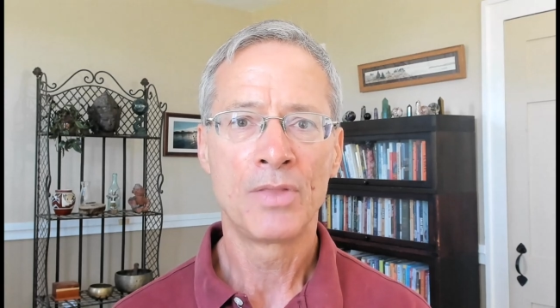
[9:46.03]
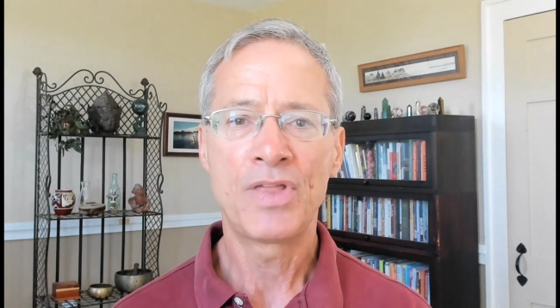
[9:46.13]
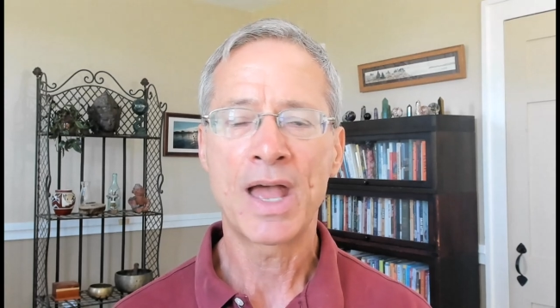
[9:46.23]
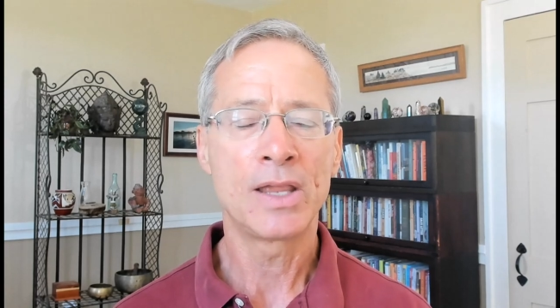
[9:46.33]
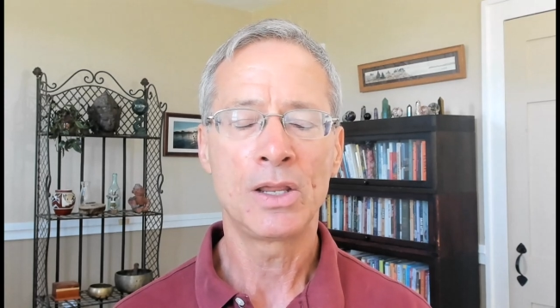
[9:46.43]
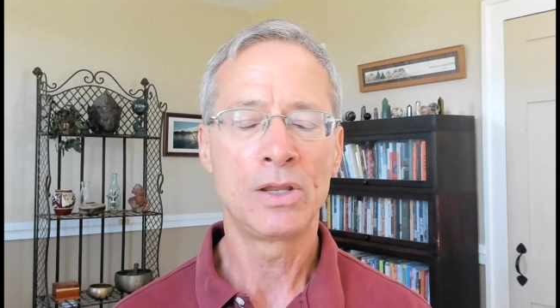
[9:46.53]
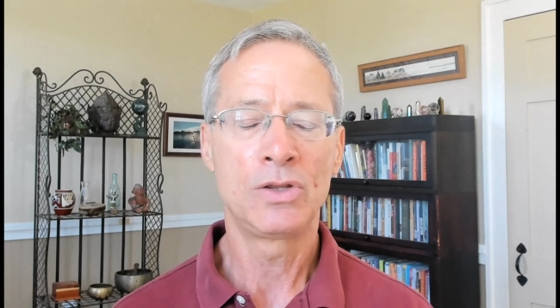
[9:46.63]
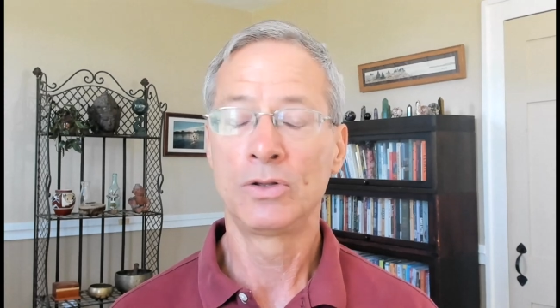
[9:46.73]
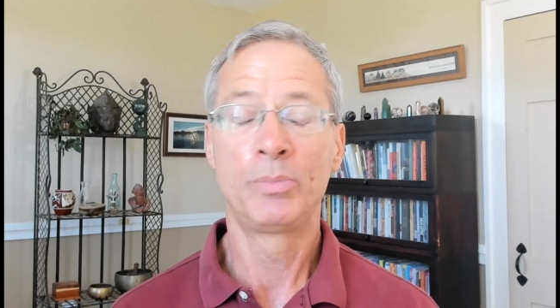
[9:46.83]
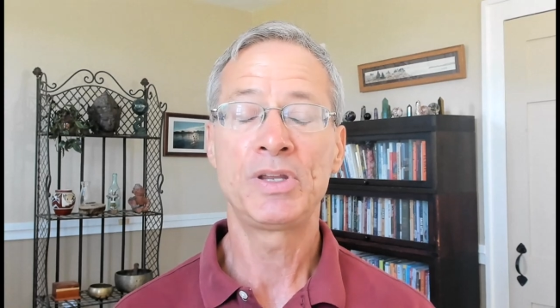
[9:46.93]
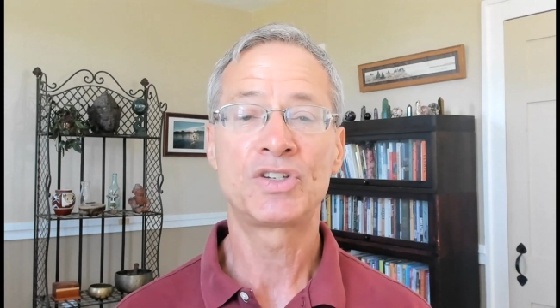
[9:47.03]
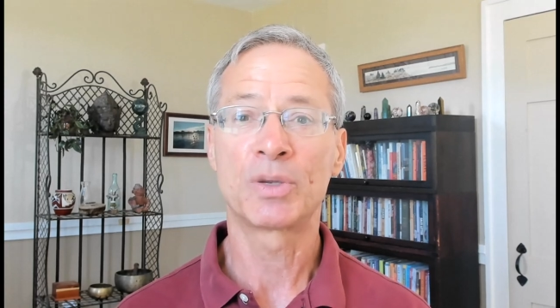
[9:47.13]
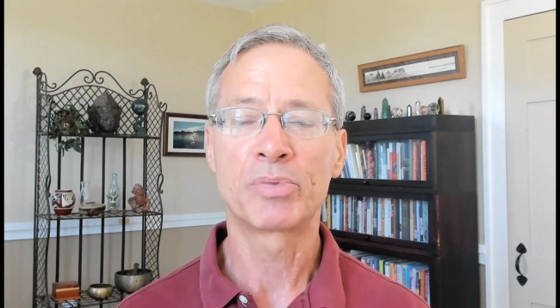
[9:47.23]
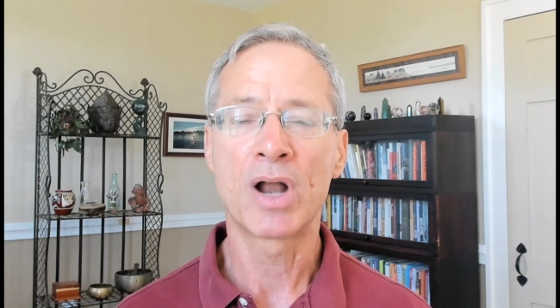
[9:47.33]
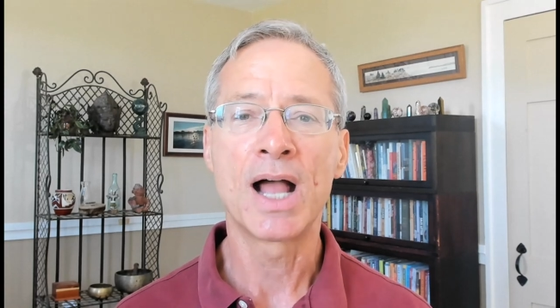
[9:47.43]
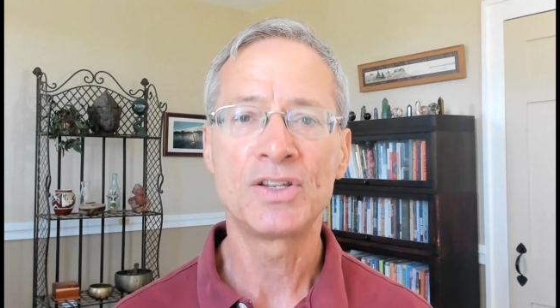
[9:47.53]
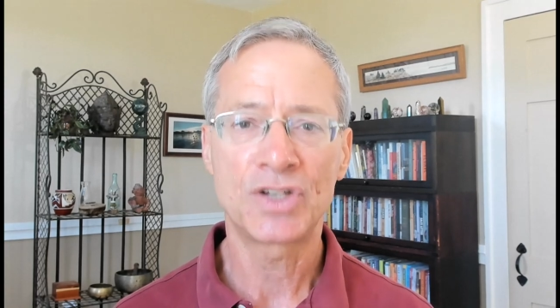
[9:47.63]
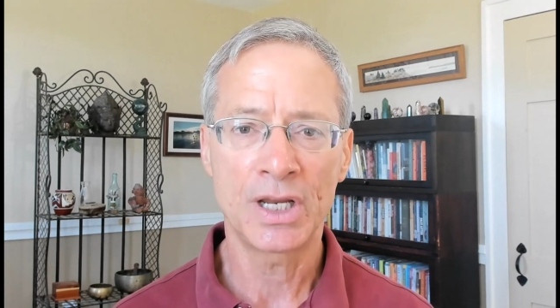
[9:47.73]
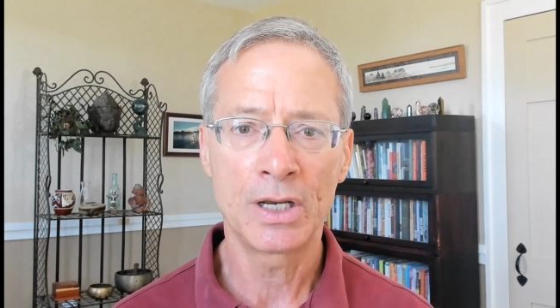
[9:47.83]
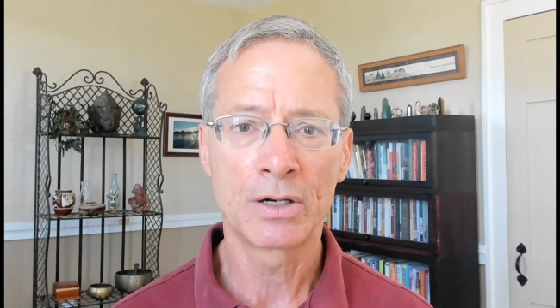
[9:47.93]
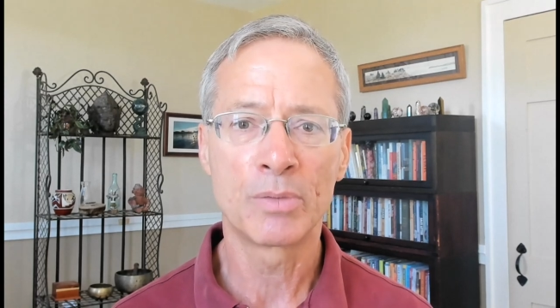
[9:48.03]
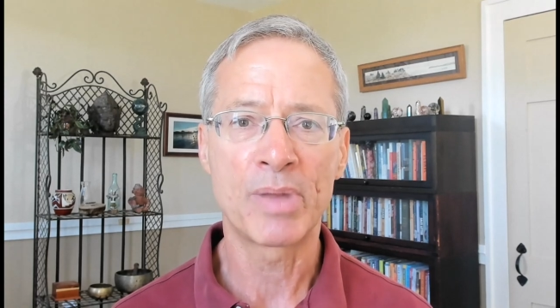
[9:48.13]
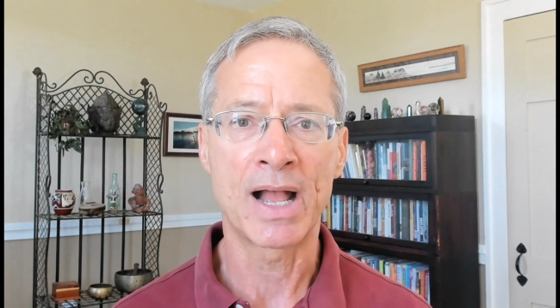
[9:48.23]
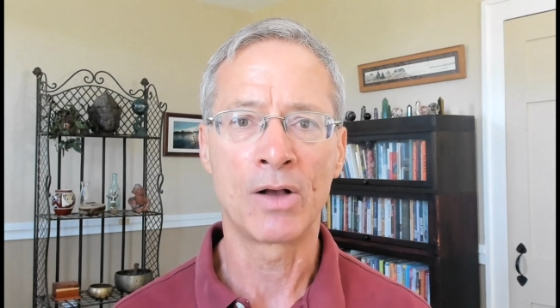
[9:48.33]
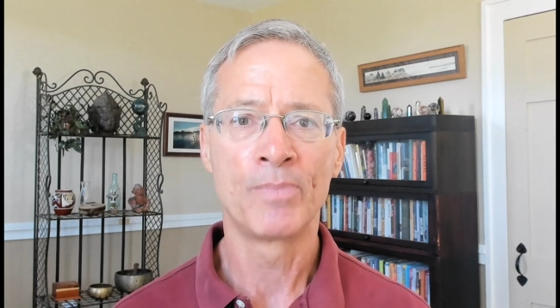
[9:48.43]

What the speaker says: that you'll be surprised to hear about,